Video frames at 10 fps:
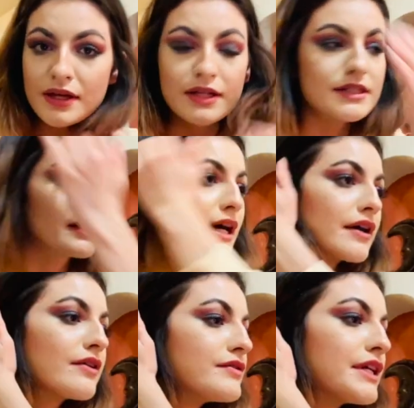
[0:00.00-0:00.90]
it's a lack
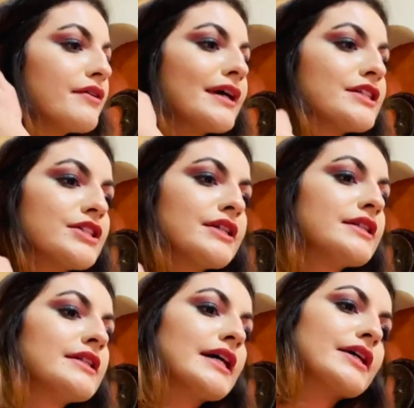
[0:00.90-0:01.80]
of direction,
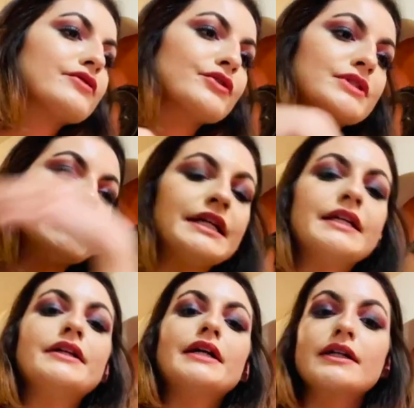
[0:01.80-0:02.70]
a lack of
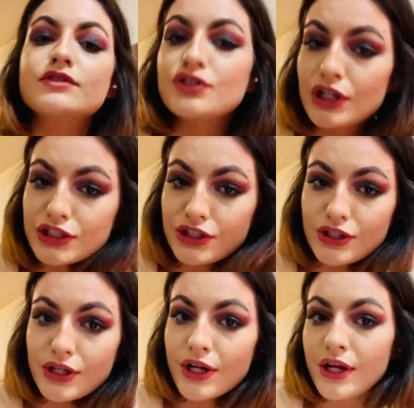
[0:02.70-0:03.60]
routine, a lack of structure,